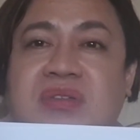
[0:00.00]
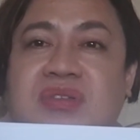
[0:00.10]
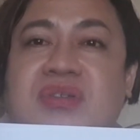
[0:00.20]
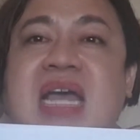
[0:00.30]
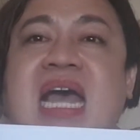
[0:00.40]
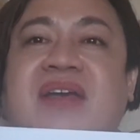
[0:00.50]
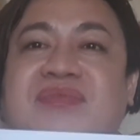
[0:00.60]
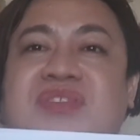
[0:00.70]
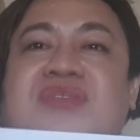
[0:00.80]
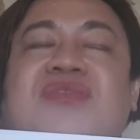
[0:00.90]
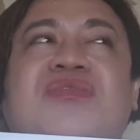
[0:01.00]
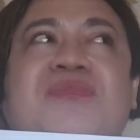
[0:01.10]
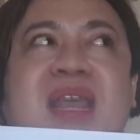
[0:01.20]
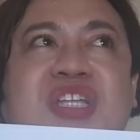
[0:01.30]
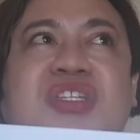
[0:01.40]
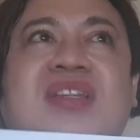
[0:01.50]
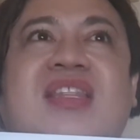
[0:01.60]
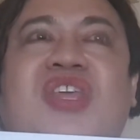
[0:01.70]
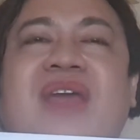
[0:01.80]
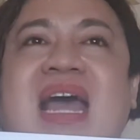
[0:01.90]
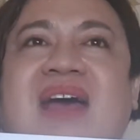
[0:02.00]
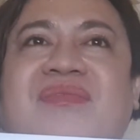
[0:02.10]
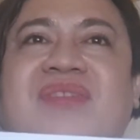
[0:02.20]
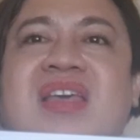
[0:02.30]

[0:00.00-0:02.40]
You have to make sure that you have